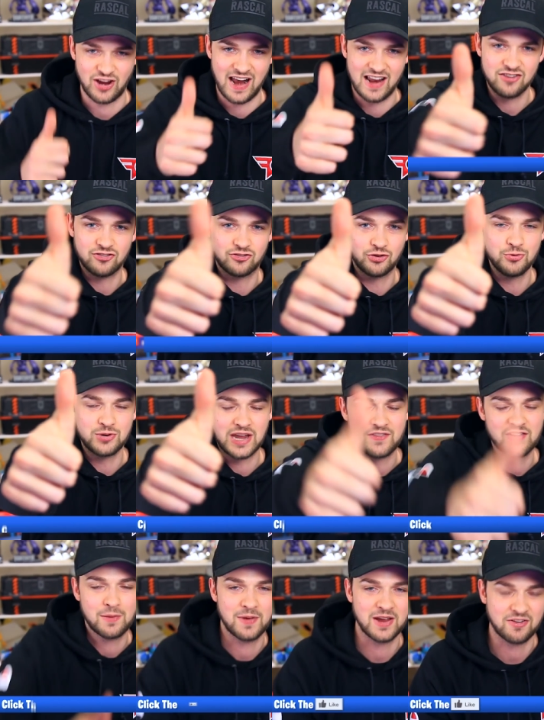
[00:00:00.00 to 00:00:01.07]
challenge, do
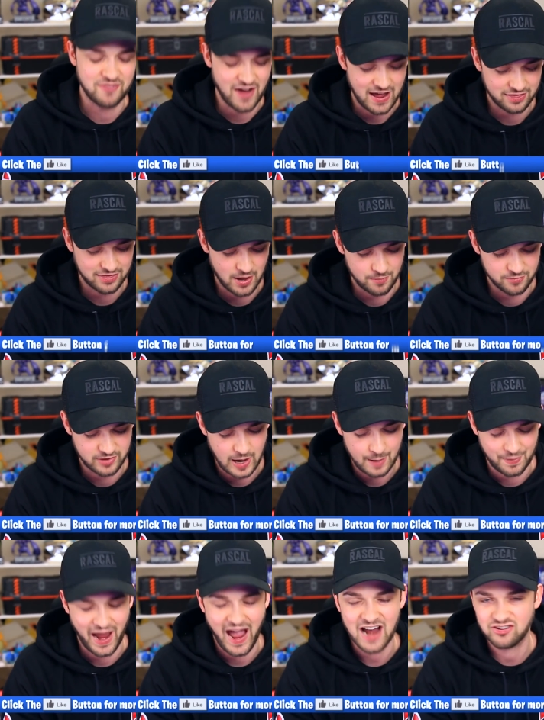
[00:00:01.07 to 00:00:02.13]
give it a big fat thumbs
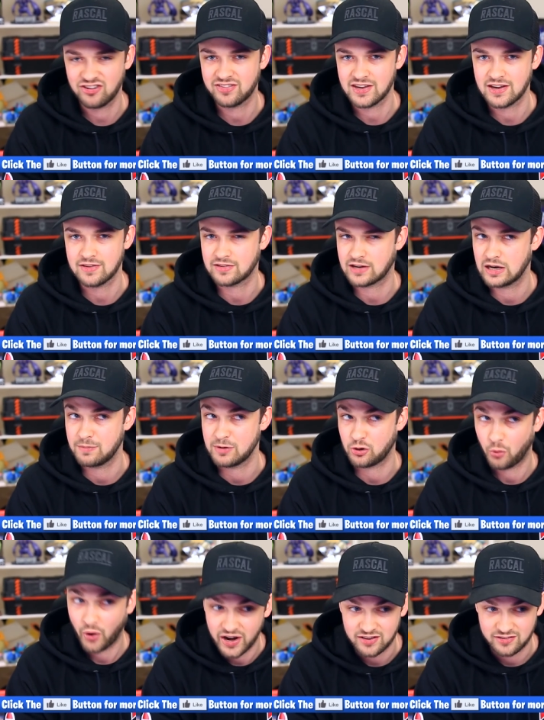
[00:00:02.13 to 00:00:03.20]
up. I actually think it's going to be
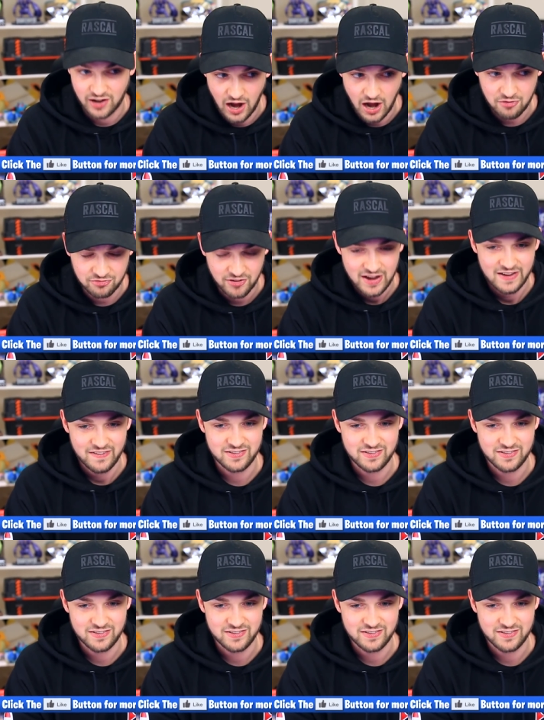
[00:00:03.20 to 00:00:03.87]
quite tough.